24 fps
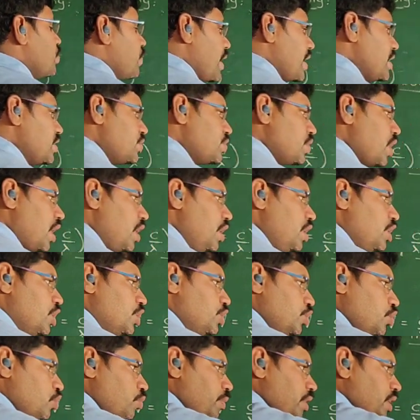what, sir?
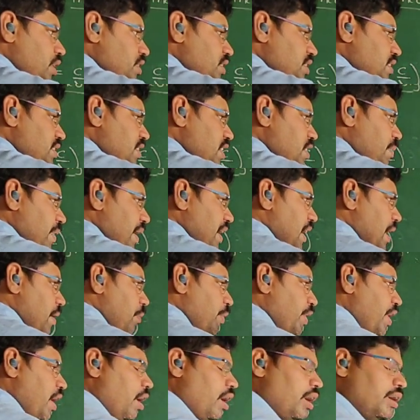Nu means C by
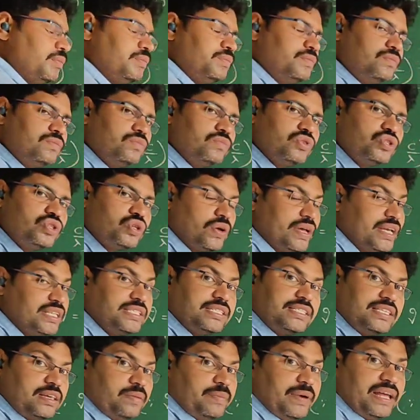lambda. So
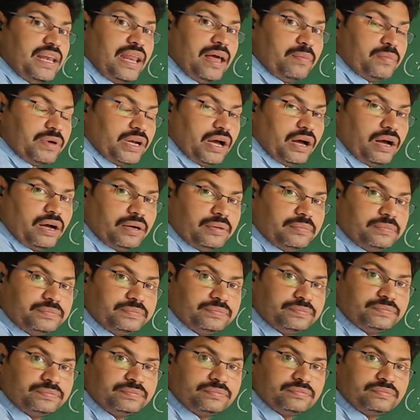hc by lambda.
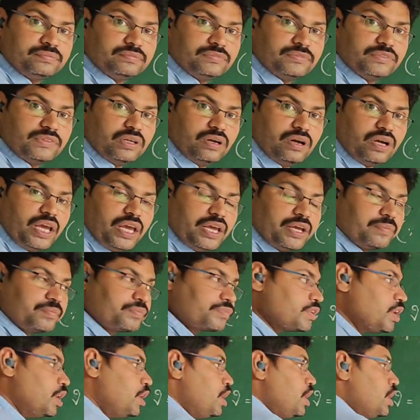Okay.
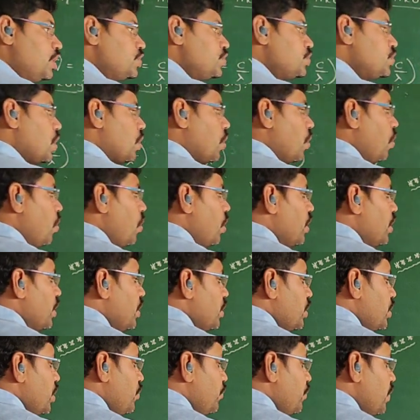So
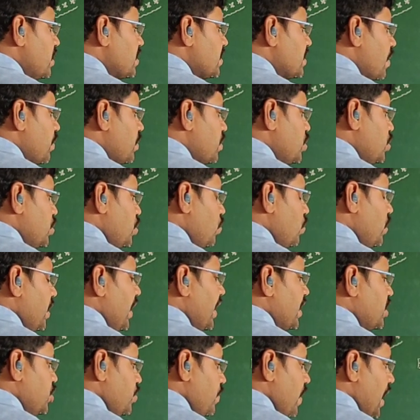if we substitute
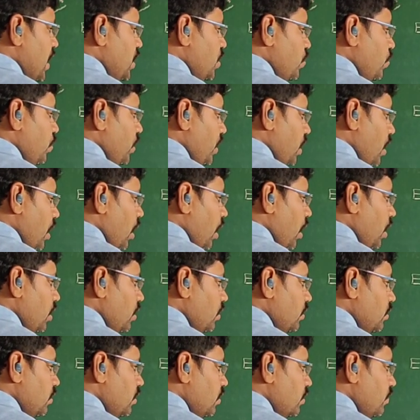h value here,
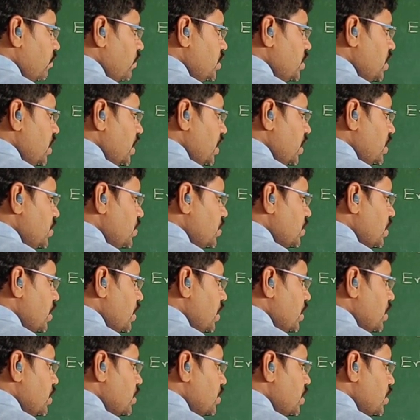which is
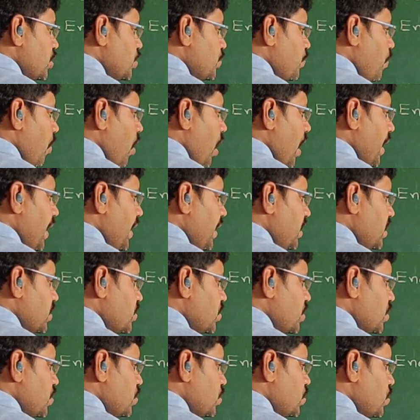
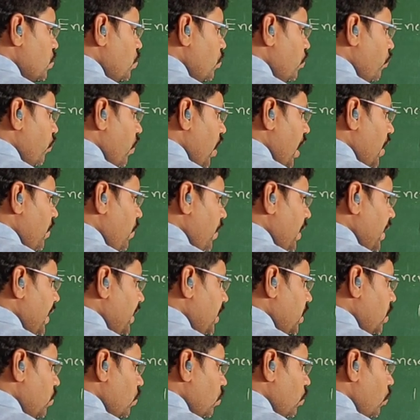6.625
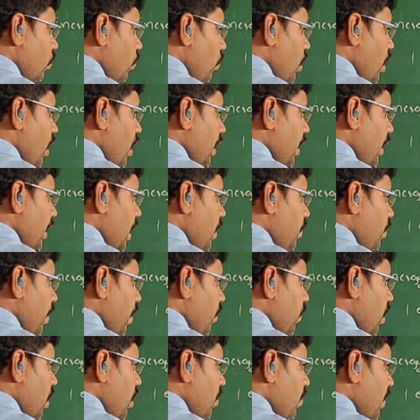into 10
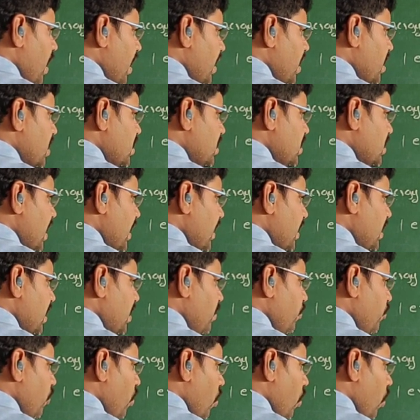power minus
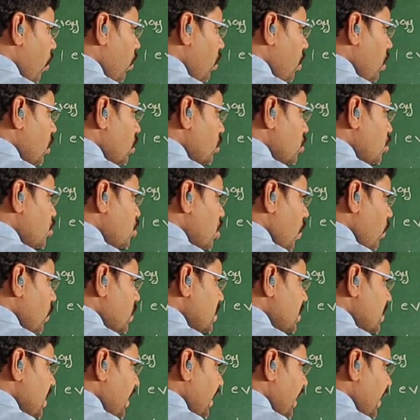34 joule
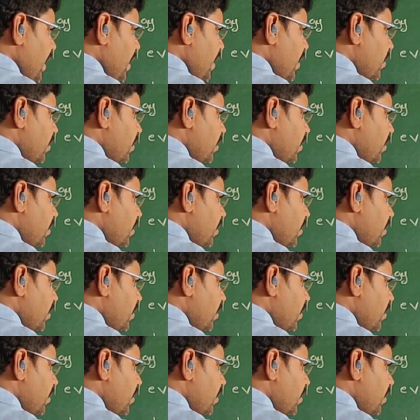second,